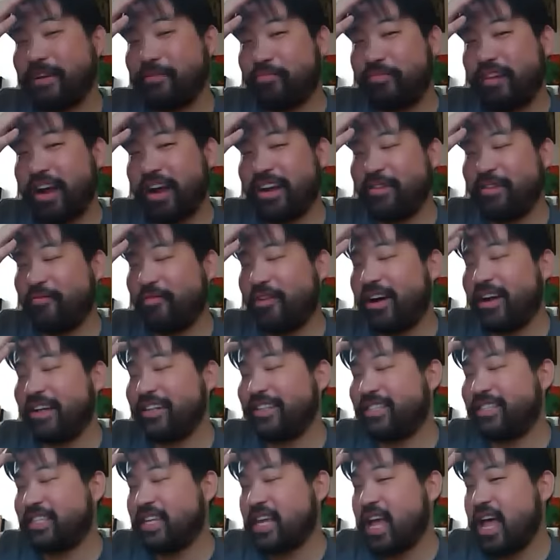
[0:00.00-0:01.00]
Brandy
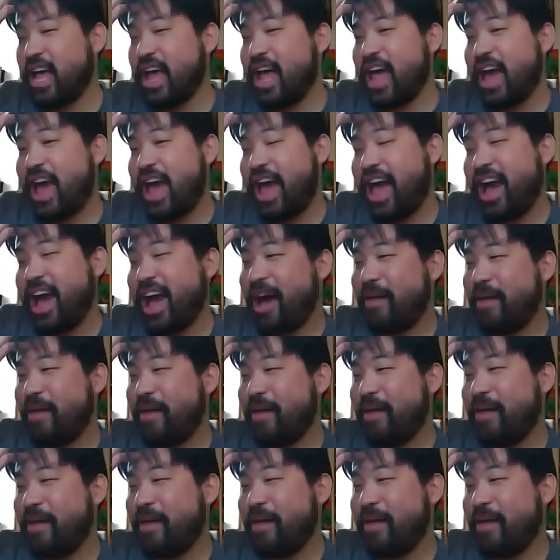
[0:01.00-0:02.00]
wants. Hey, I'm
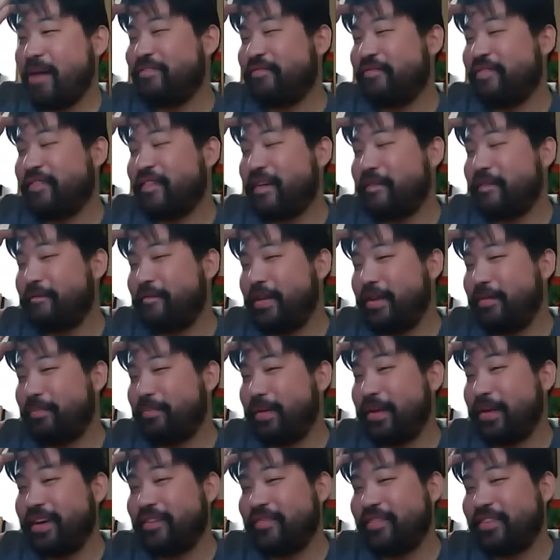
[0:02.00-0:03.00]
the
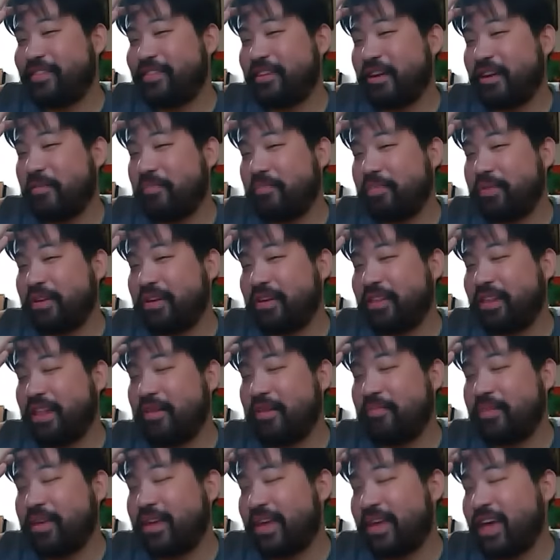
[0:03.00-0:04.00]
VP of this company.
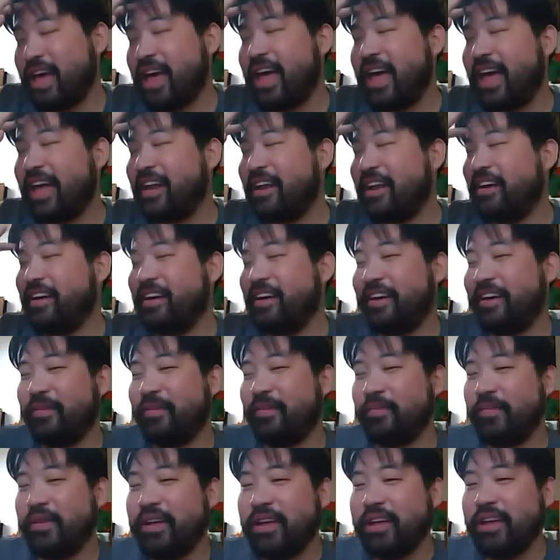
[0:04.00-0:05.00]
Let me
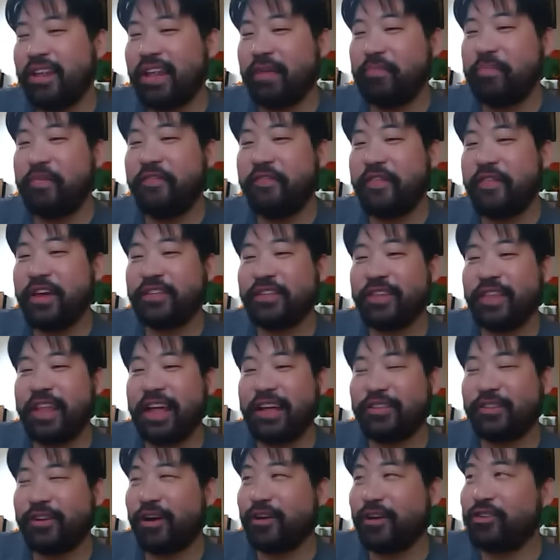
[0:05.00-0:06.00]
face
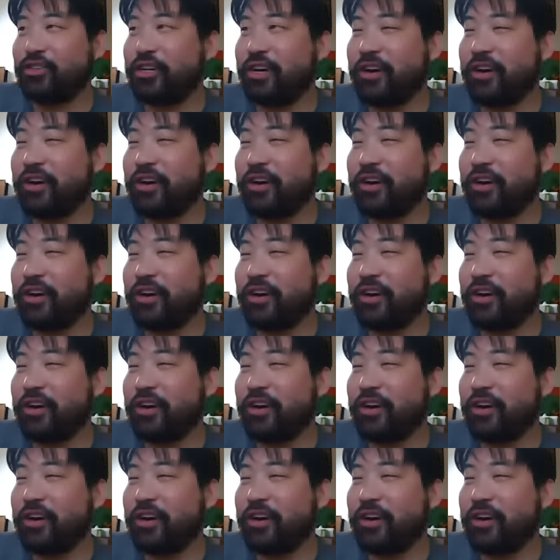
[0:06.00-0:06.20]
Lance Archer.